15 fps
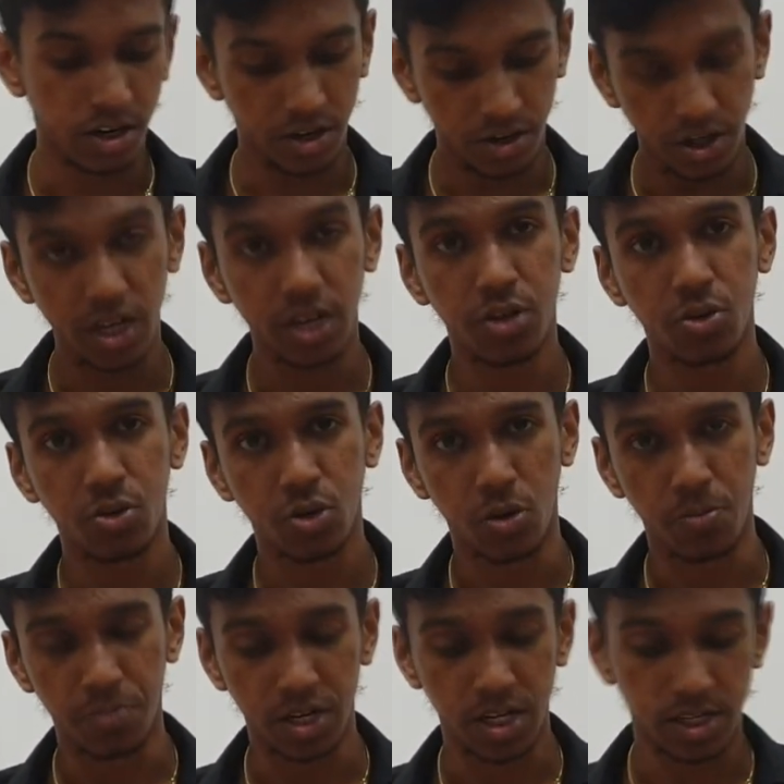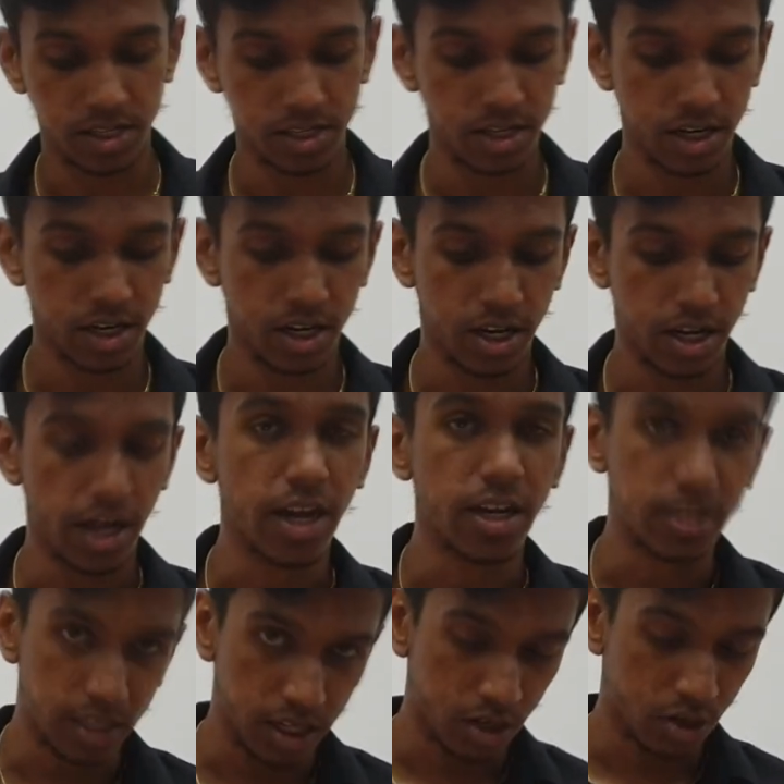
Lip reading: railroad companies, and steel